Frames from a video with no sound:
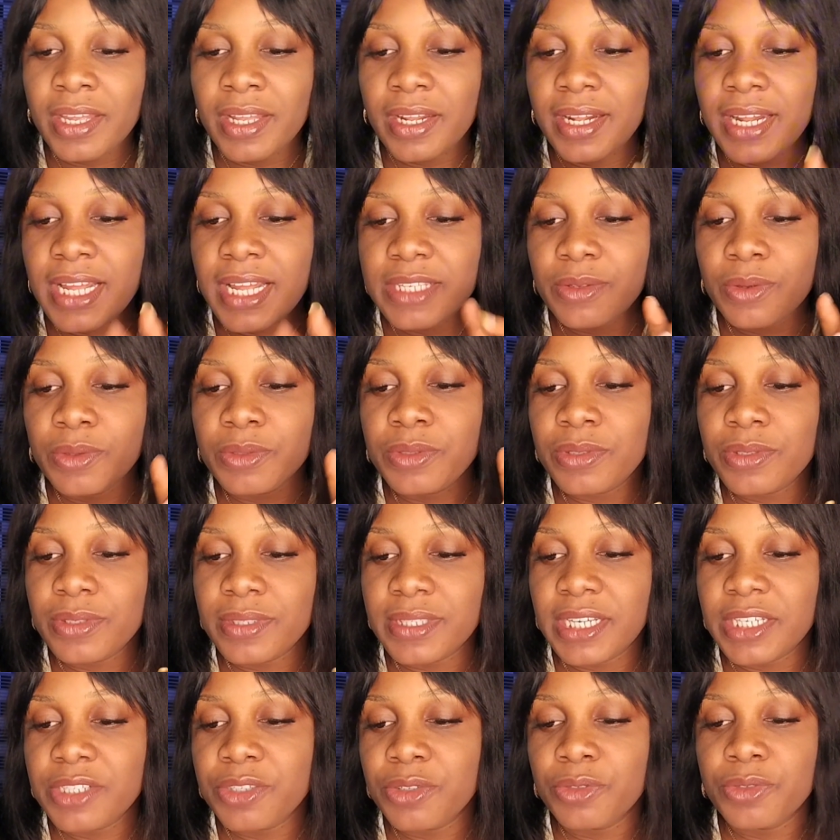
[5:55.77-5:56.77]
Let's go to
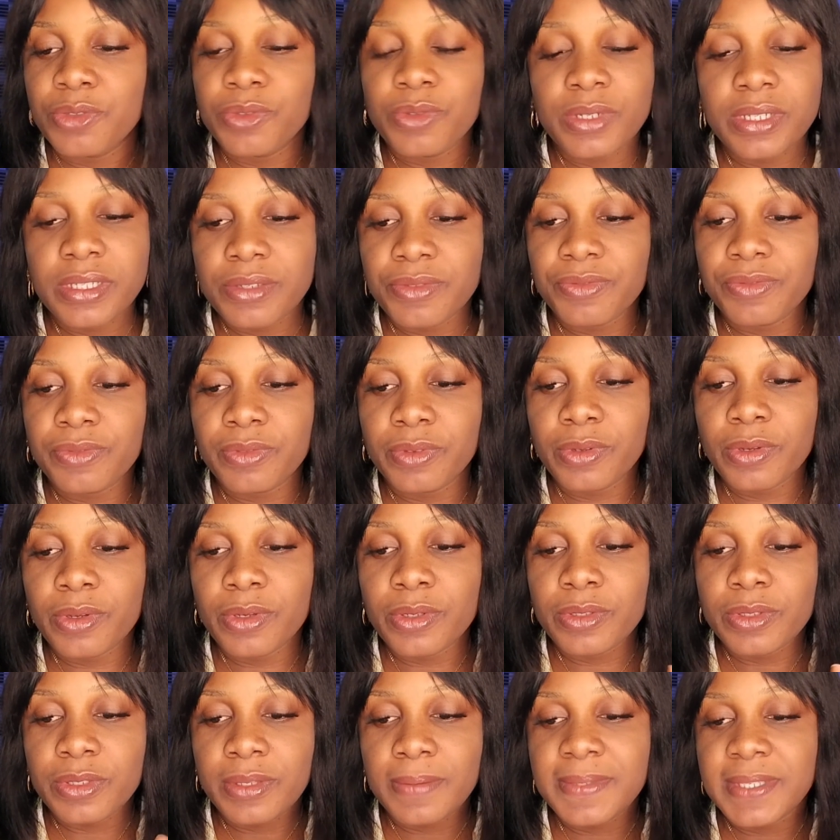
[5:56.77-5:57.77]
section
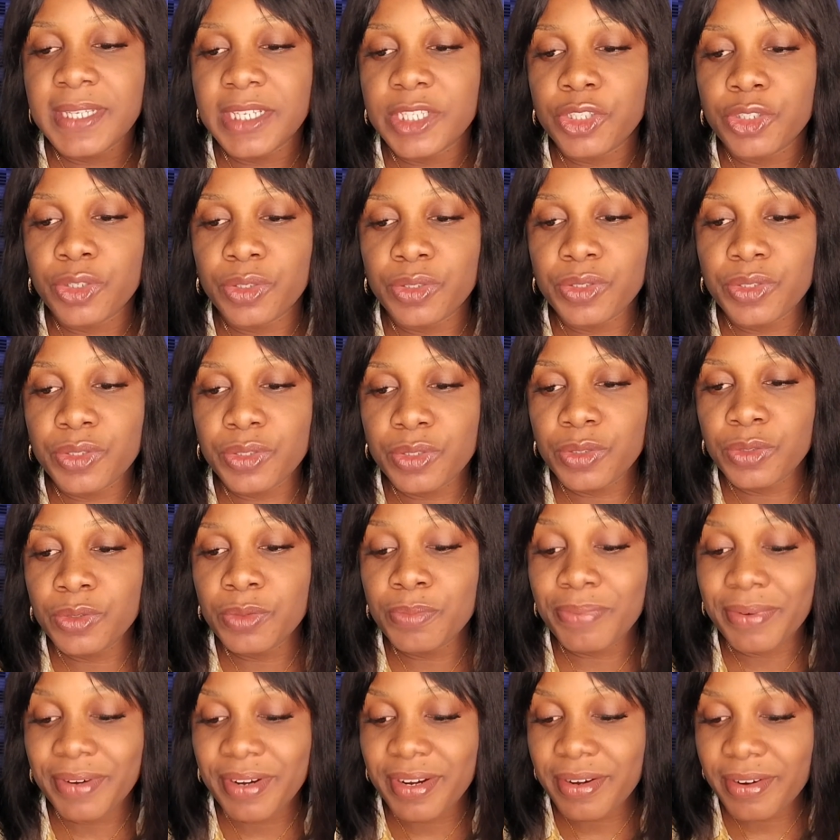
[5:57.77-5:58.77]
24, subsection
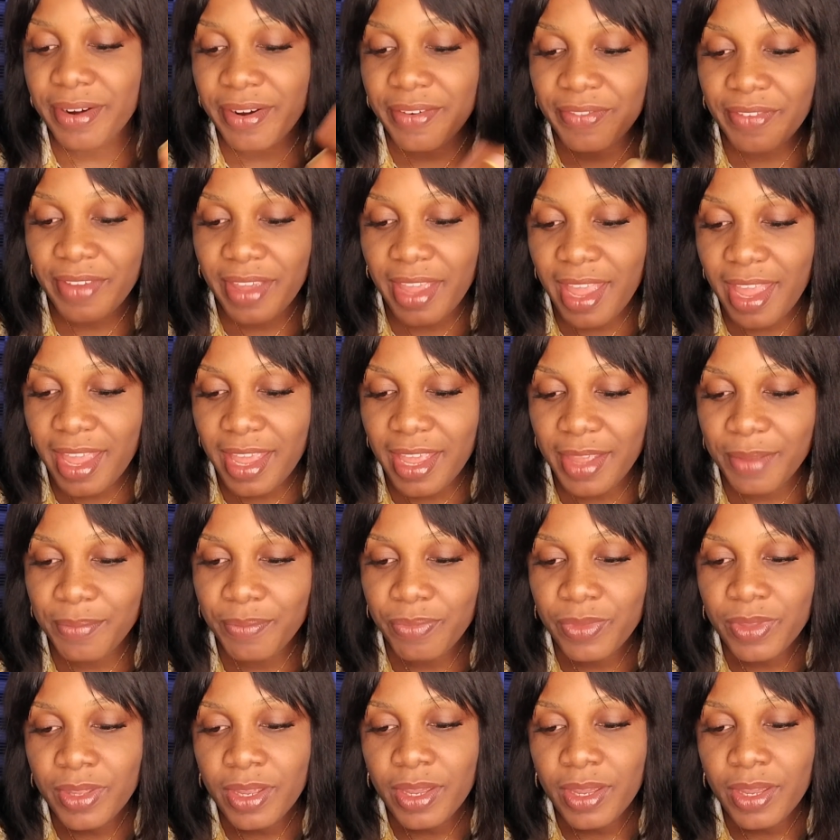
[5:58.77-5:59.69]
2, paragraph A,